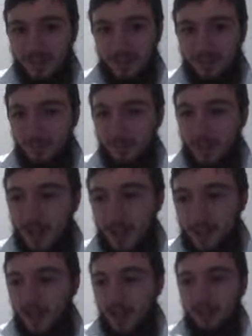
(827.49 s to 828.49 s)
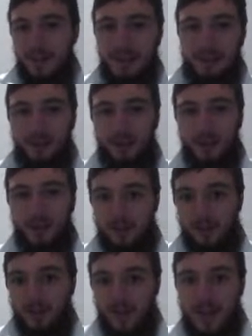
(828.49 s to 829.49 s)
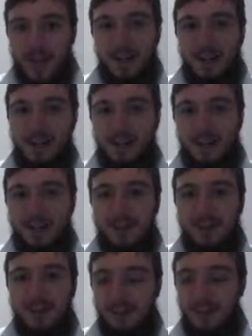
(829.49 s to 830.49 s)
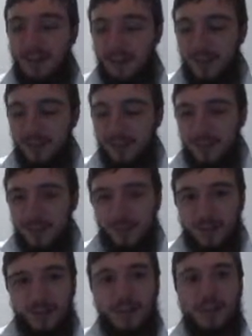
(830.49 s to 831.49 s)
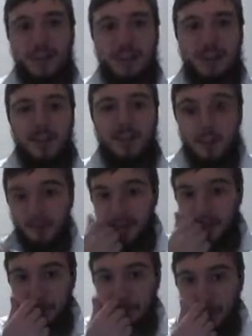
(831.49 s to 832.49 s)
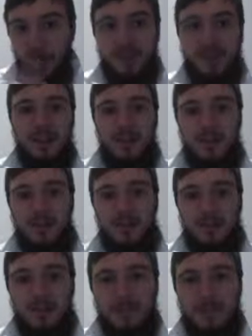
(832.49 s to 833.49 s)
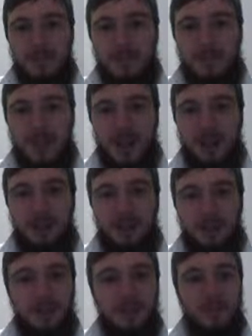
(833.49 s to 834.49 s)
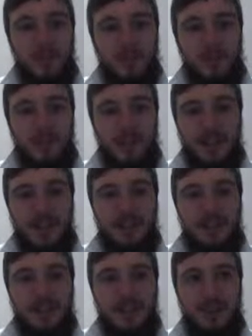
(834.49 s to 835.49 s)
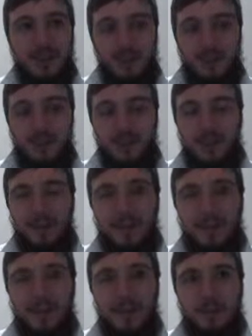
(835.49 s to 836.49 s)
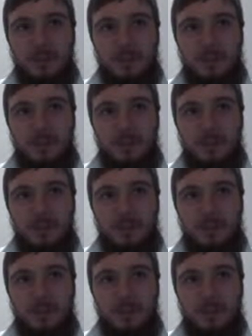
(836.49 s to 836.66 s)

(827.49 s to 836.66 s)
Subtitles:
this is what happens at the end of the story. It says that, and then it says, this is the last thing it says in that story. After hearing that, this is what he says. He's like,